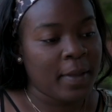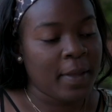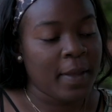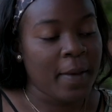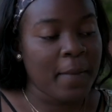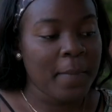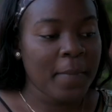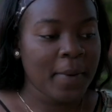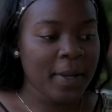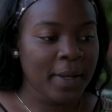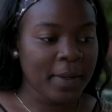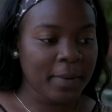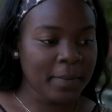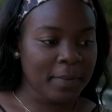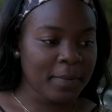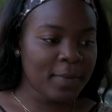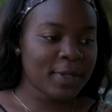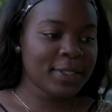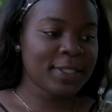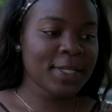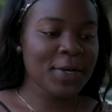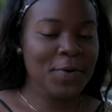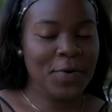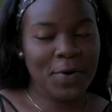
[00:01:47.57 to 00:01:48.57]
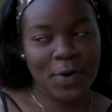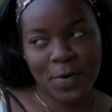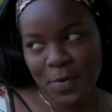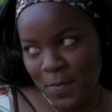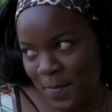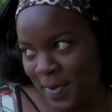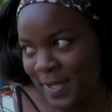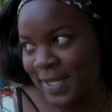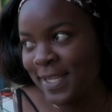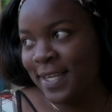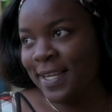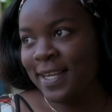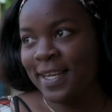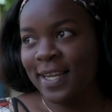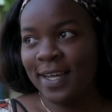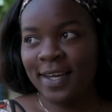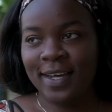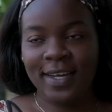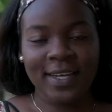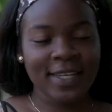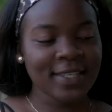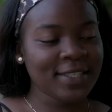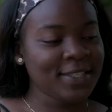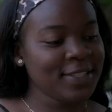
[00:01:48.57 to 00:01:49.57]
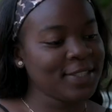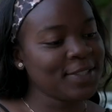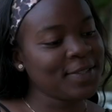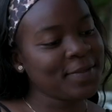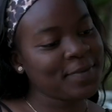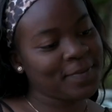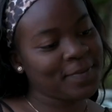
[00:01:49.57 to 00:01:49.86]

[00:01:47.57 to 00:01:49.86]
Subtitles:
Yeah, man. Bus the road, you know, me thing large.